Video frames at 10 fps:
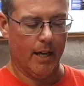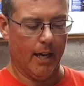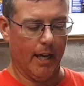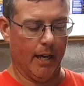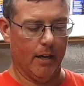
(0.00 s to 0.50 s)

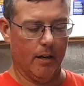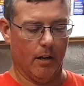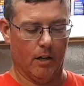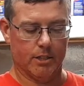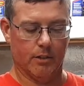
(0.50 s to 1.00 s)
and
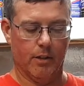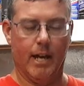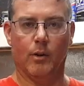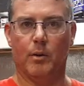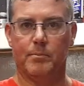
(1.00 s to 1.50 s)
also
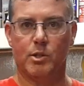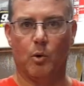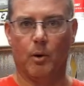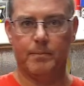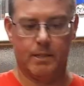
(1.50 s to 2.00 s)
that'll
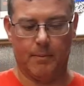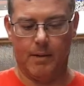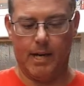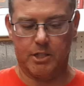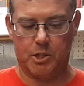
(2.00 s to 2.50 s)
absorb some of
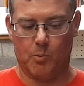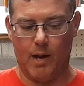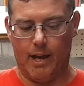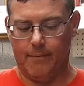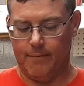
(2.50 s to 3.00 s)
that sweat.